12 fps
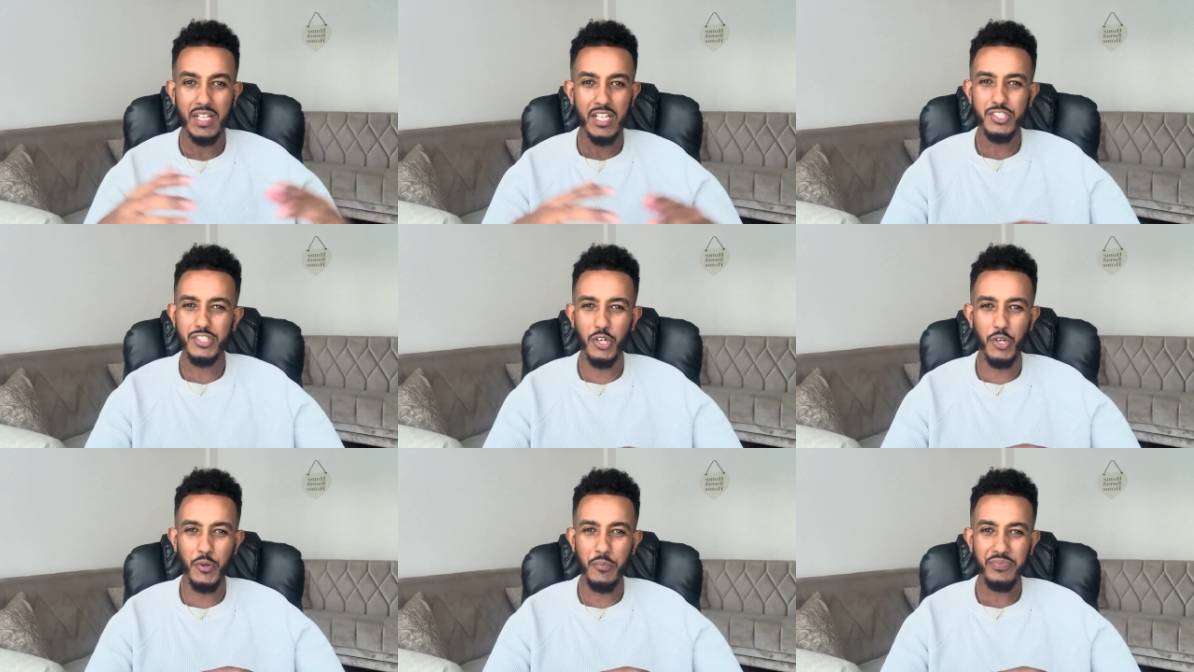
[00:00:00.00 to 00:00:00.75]

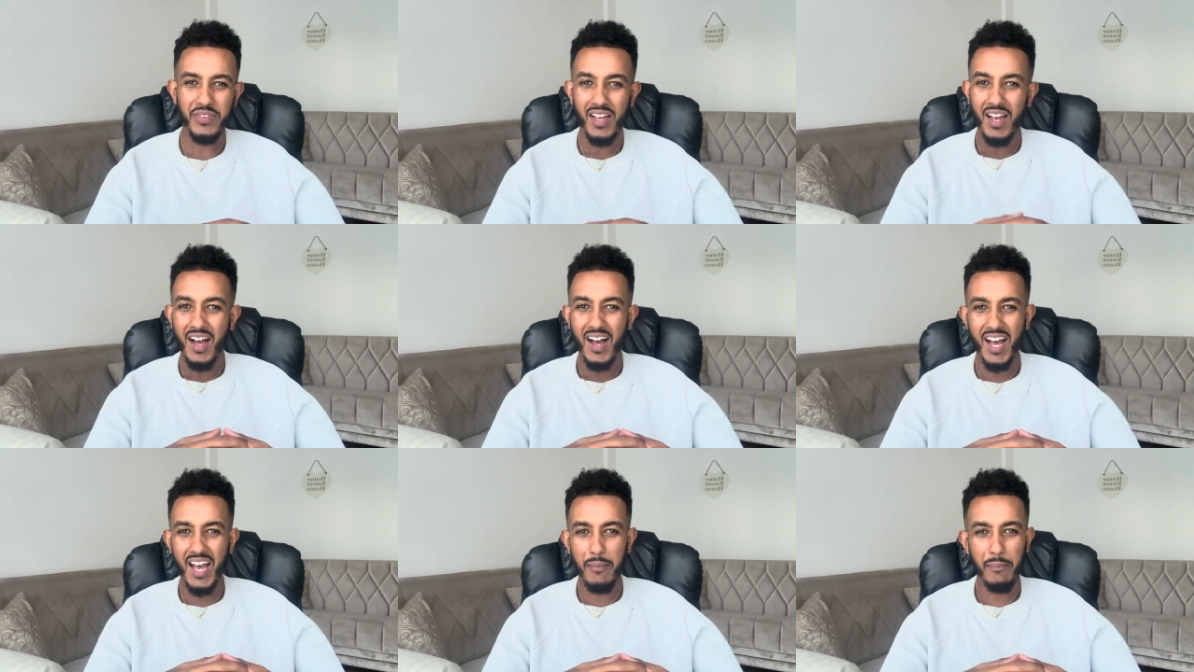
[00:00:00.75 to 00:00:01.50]
So
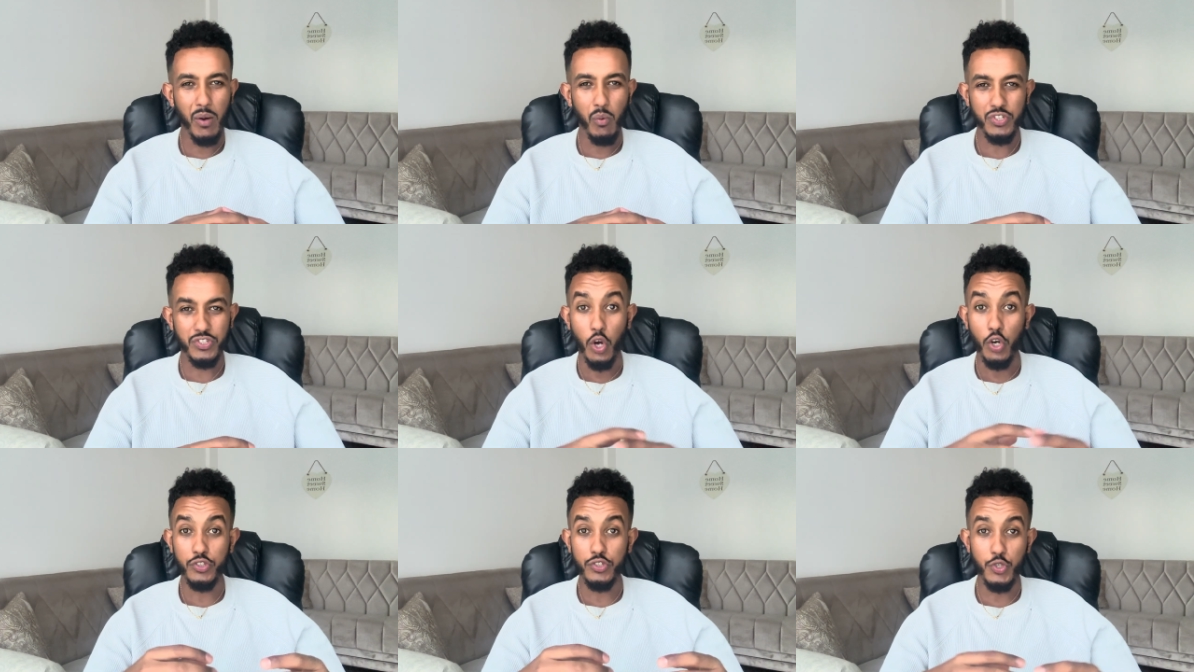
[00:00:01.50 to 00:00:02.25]
I might watch the
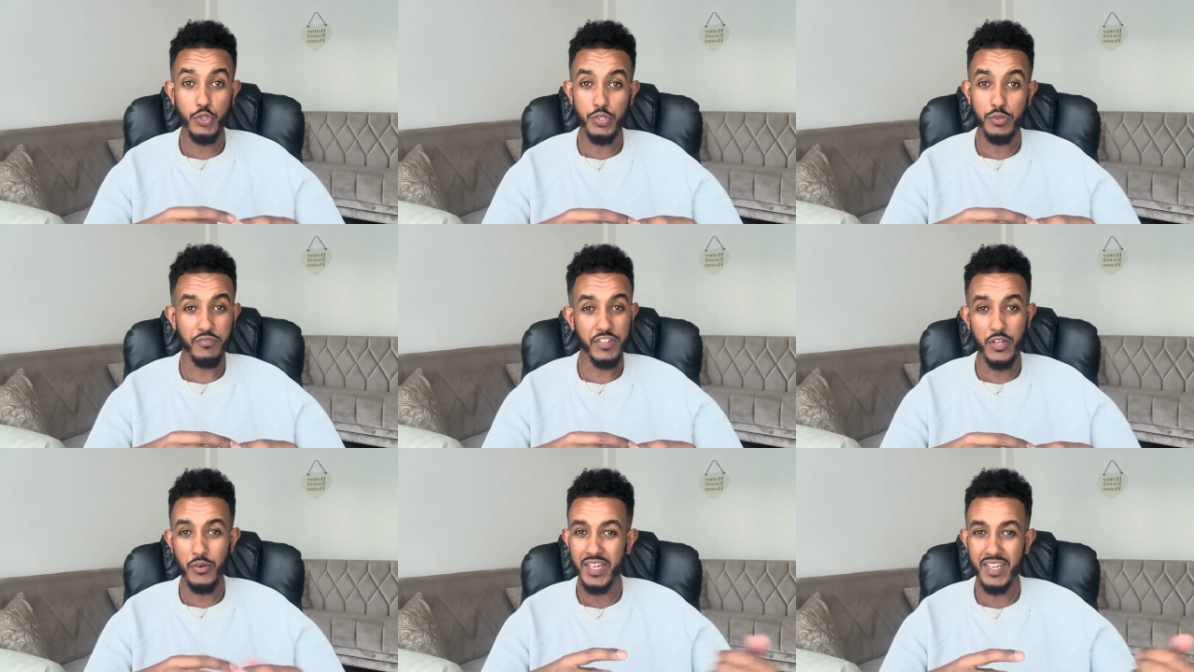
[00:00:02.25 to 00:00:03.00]
odd YouTube
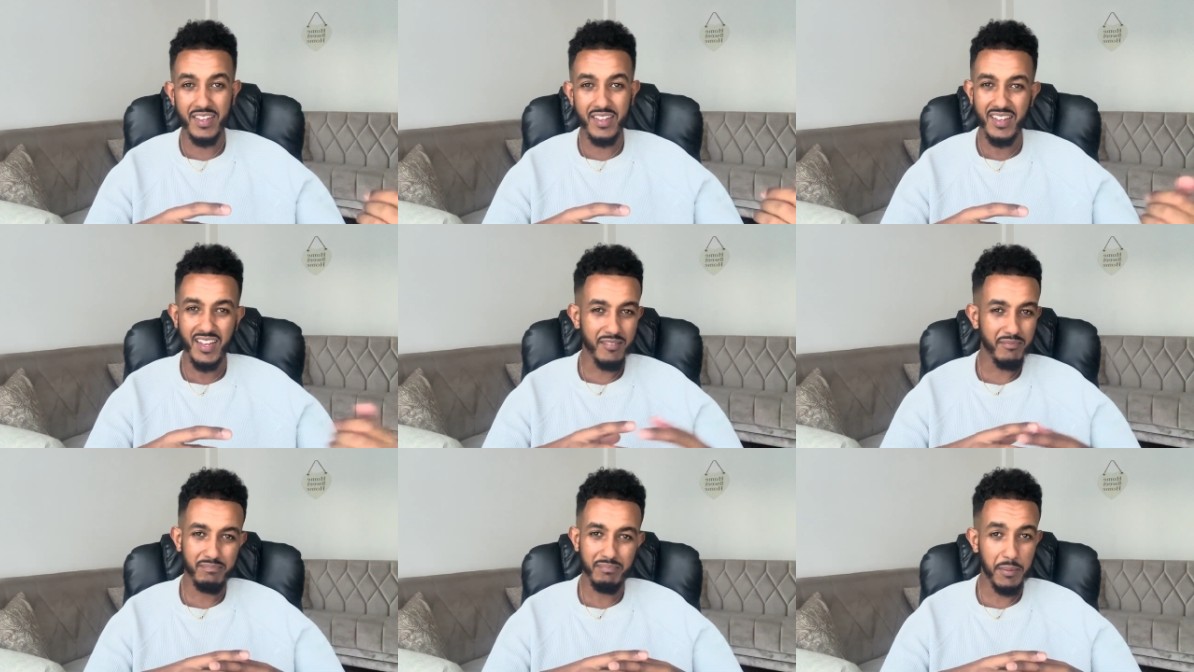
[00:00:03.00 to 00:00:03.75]
video here
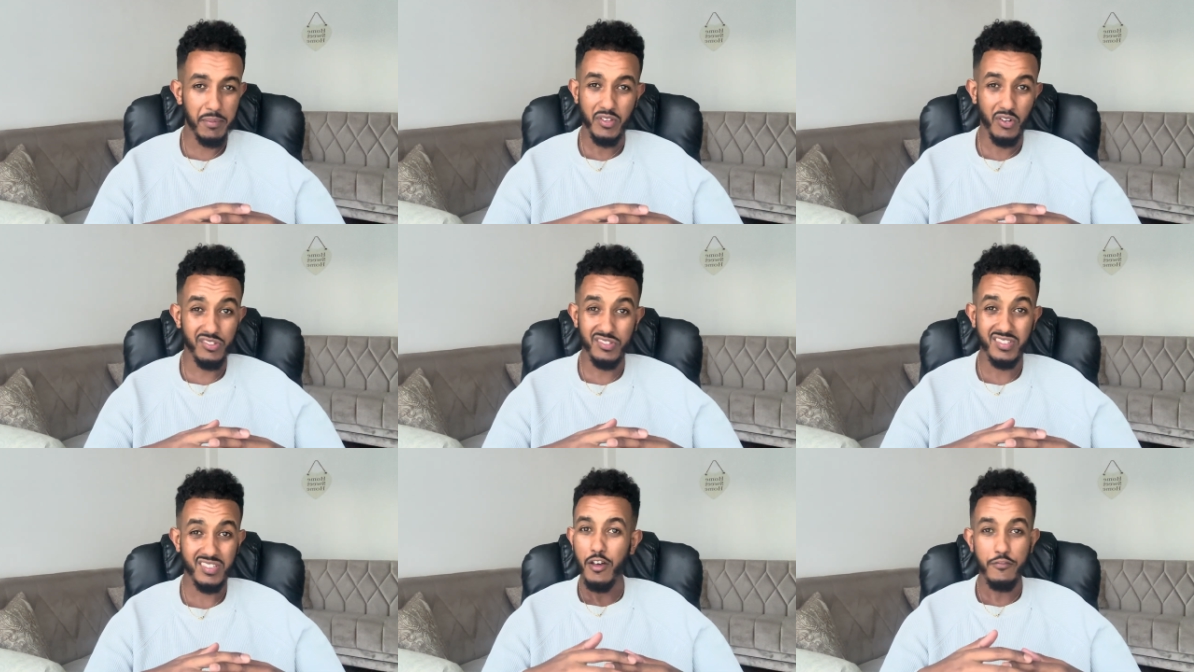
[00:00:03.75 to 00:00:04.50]
and maybe the odd
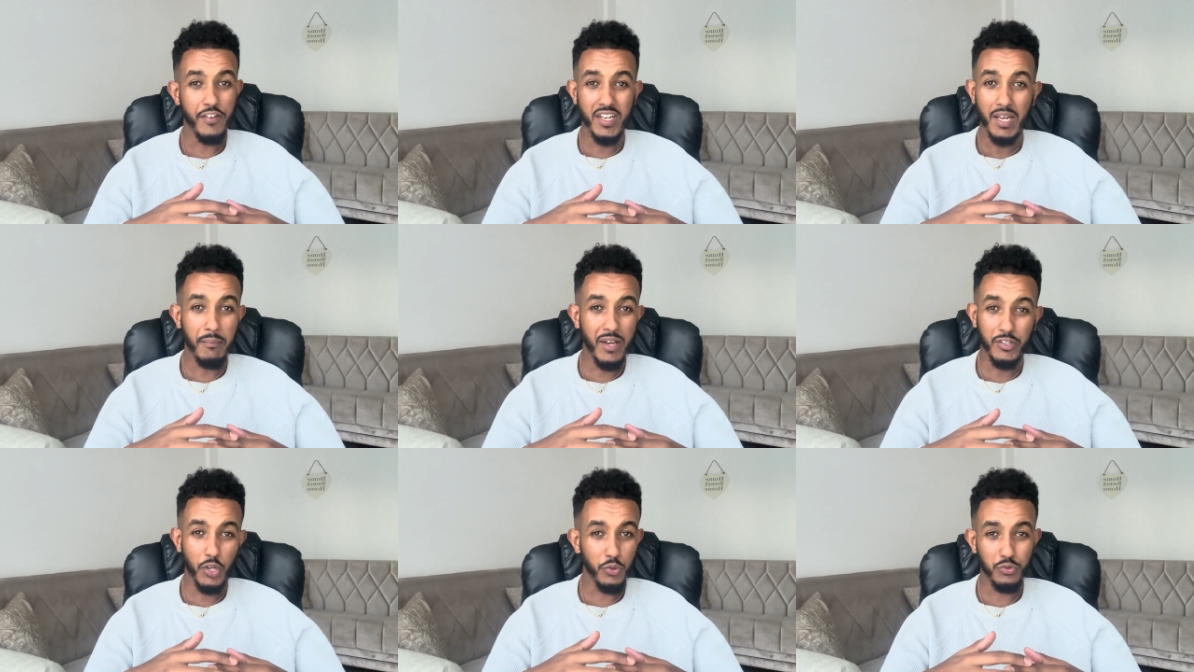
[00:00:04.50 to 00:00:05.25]
event I might
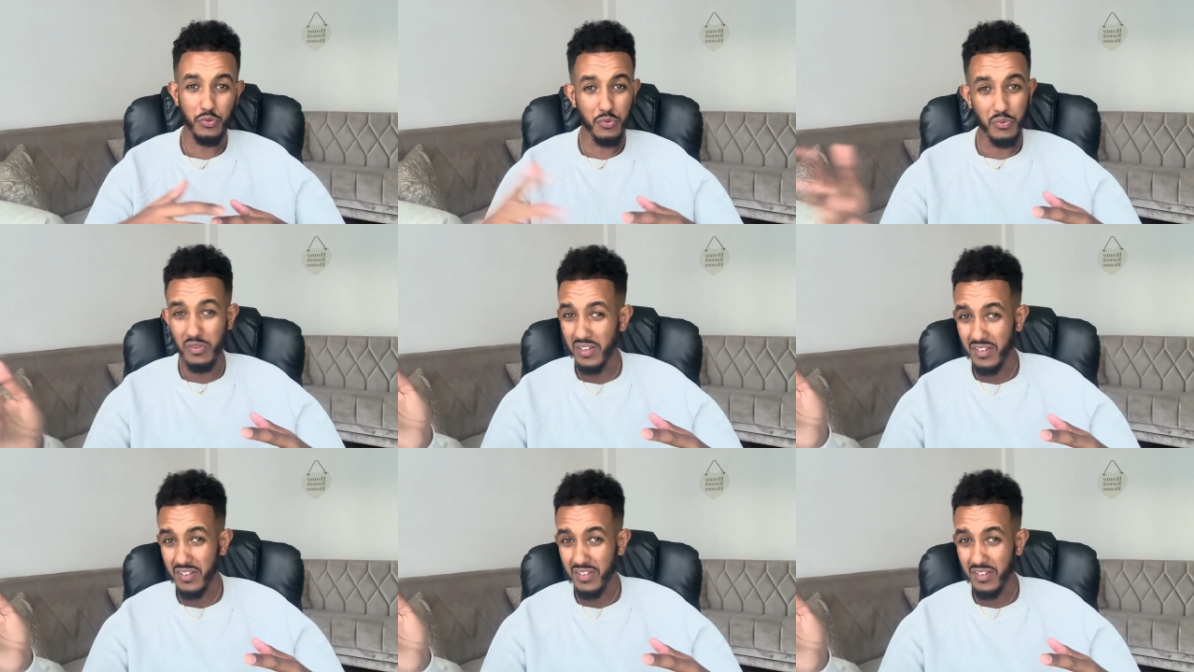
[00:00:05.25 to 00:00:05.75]
go to